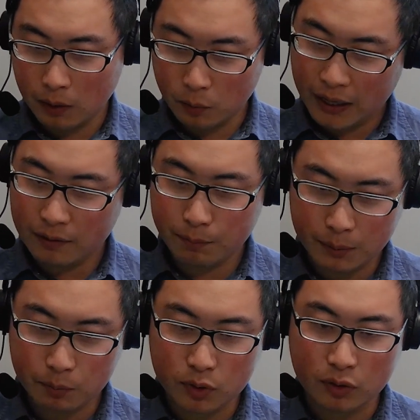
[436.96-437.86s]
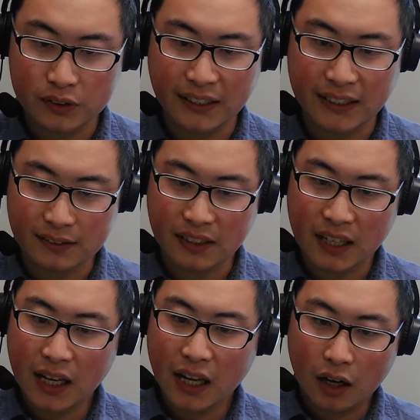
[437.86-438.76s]
we have been proven as
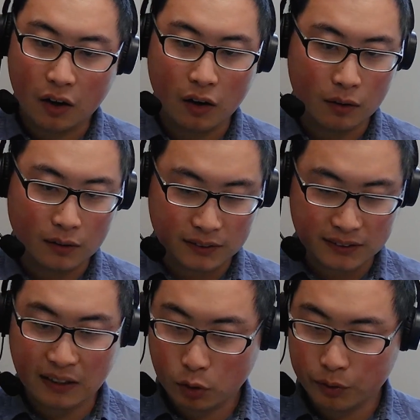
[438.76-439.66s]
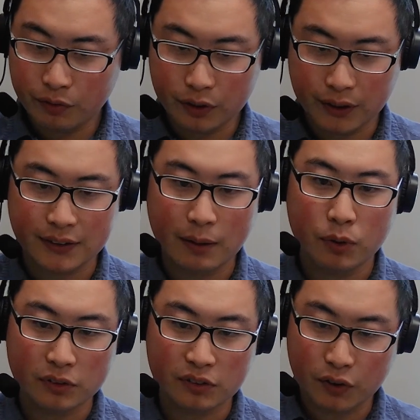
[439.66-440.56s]
uh, several different
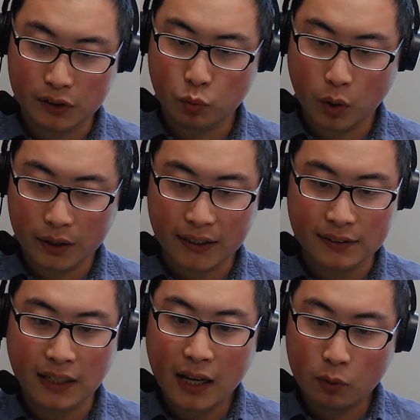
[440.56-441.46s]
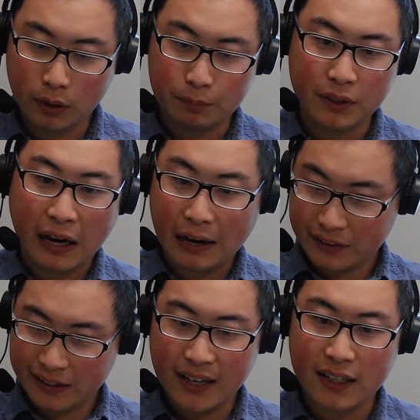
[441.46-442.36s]
examples. First one is we apply on
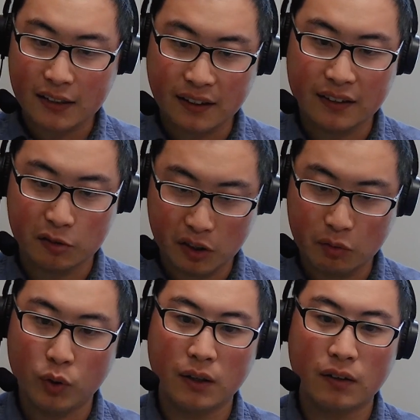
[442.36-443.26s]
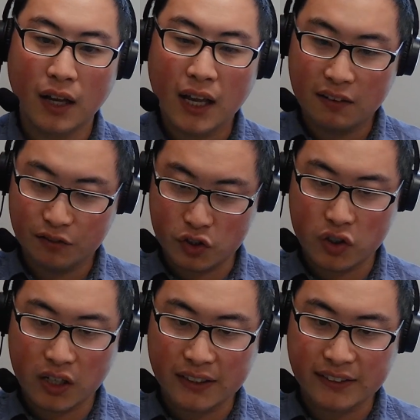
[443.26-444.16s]
the head and then we uh,
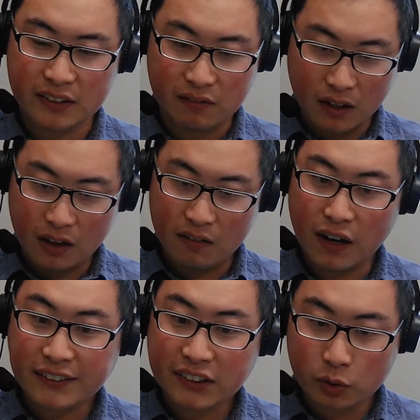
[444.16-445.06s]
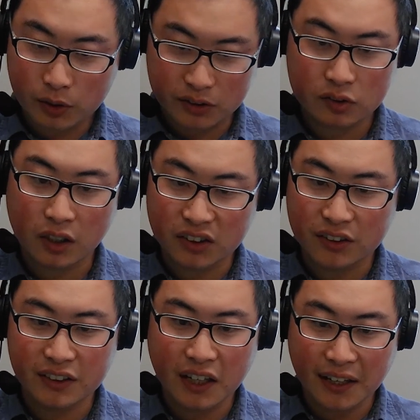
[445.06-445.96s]
visualize the vascular
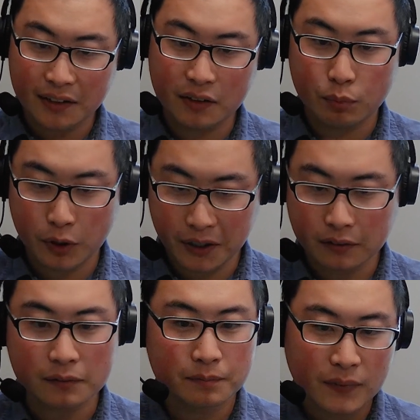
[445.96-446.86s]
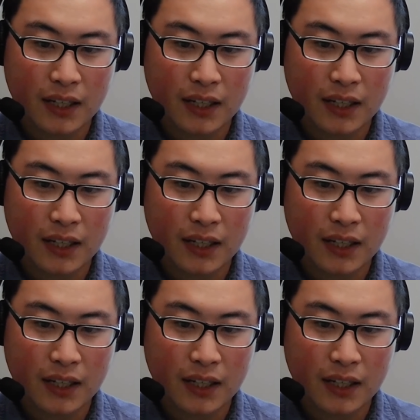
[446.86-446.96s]
structures in the brain.